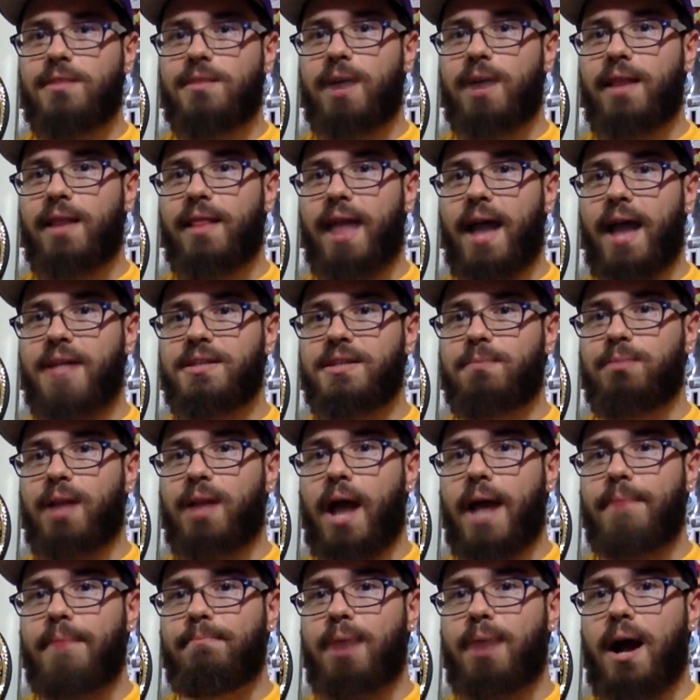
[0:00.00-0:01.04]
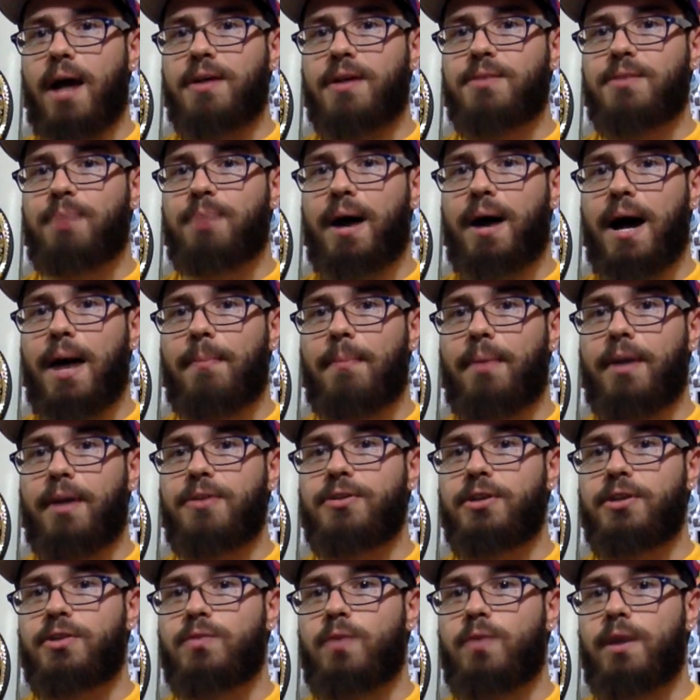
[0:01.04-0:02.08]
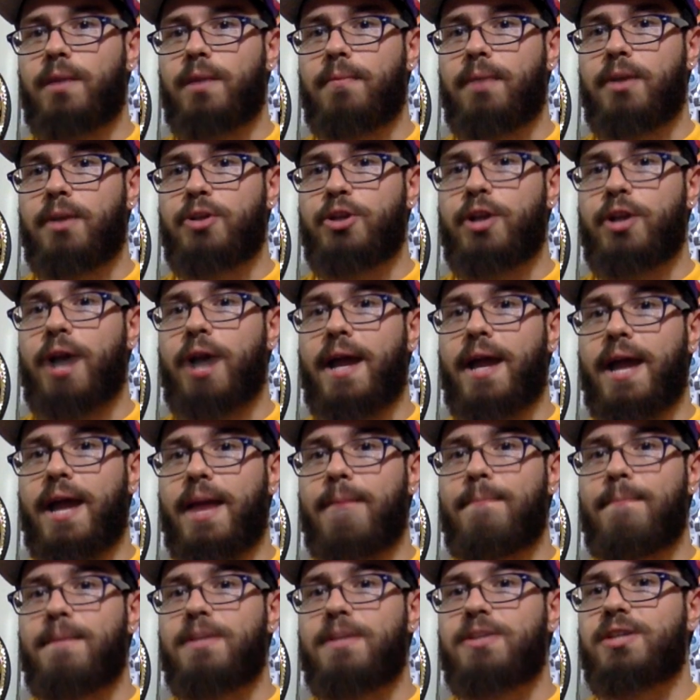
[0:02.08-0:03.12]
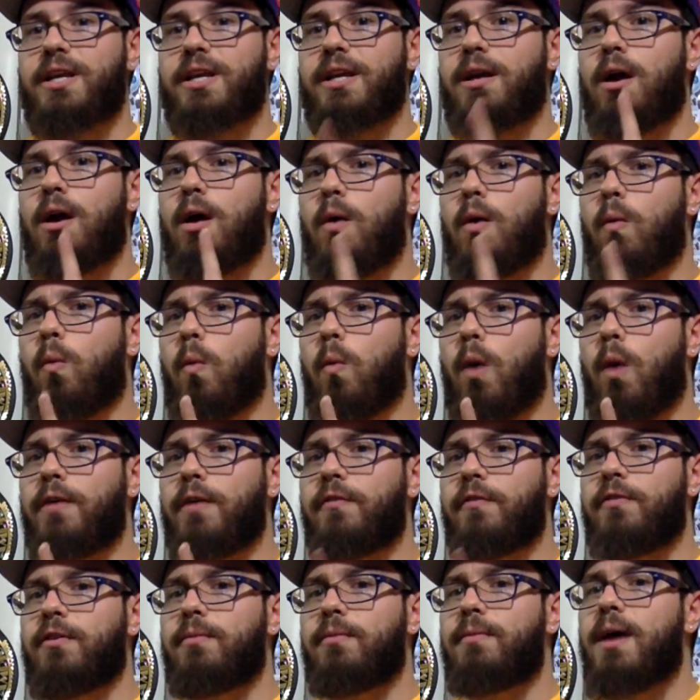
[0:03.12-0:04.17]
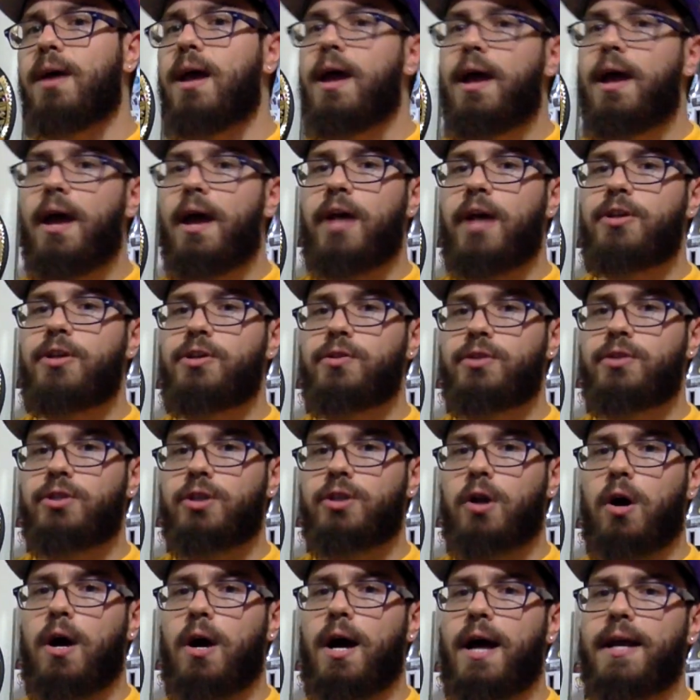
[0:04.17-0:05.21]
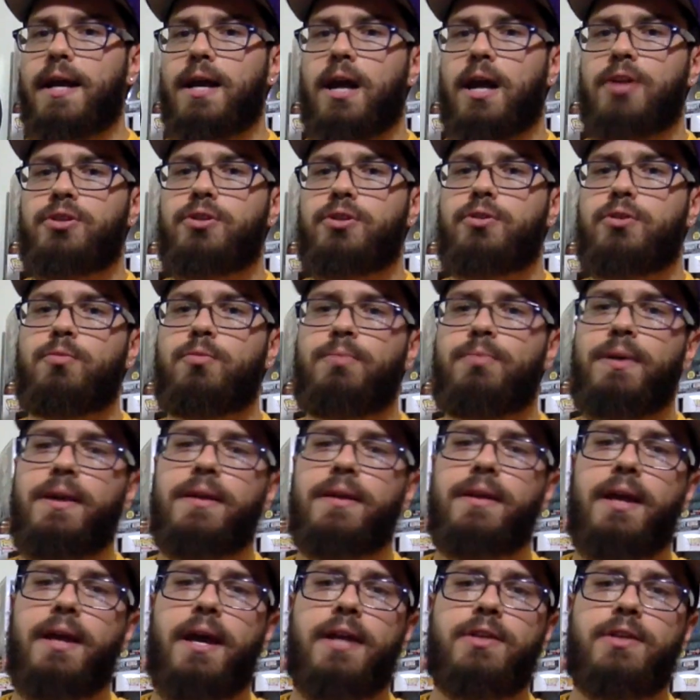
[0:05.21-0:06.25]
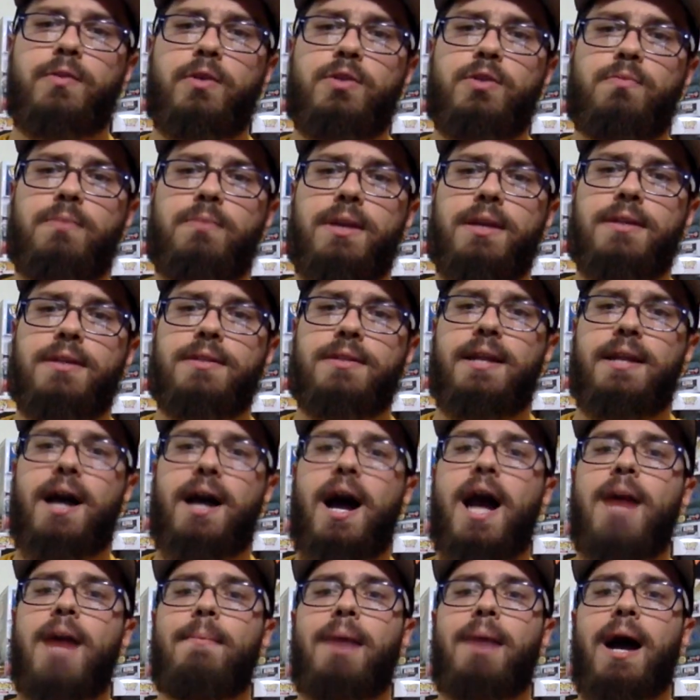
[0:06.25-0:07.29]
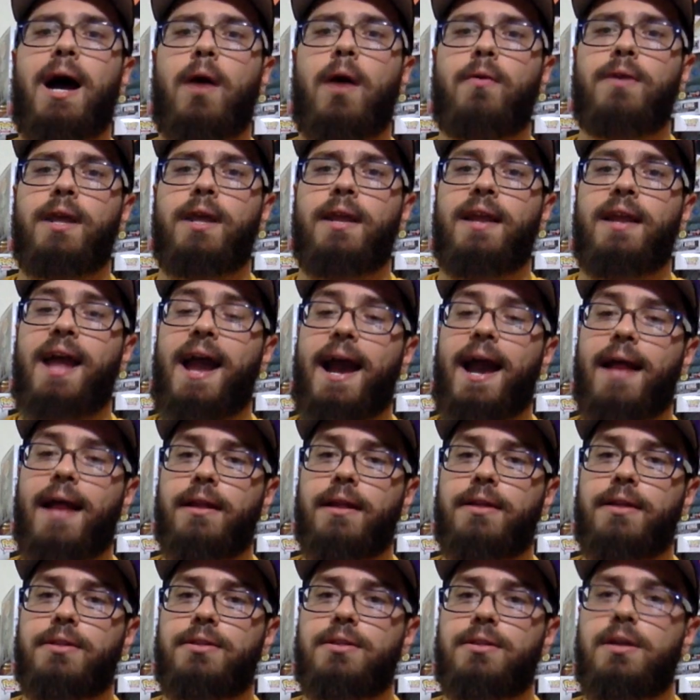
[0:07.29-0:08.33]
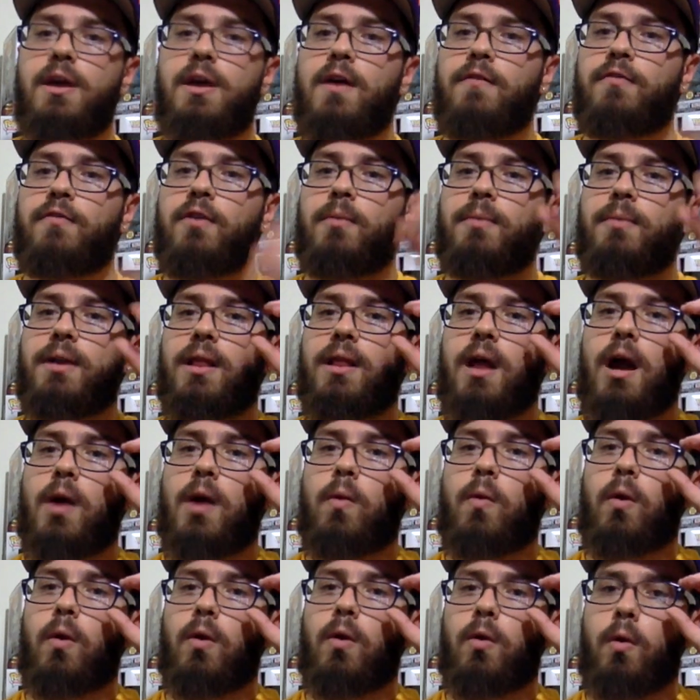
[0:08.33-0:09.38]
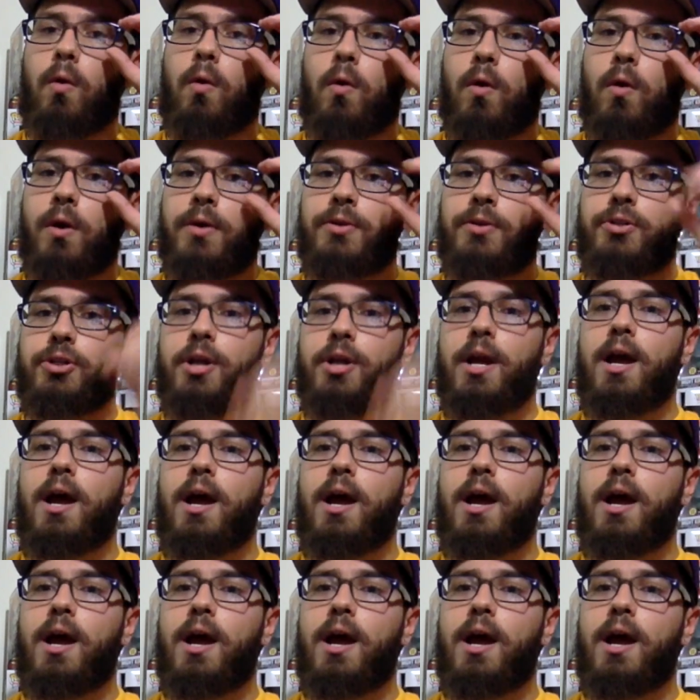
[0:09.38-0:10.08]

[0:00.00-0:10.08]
to my last blind box pop, I just want to mention I am missing one of them. As you saw, I got two pinheads, which means that I am out an Alex from Clockwork Orange.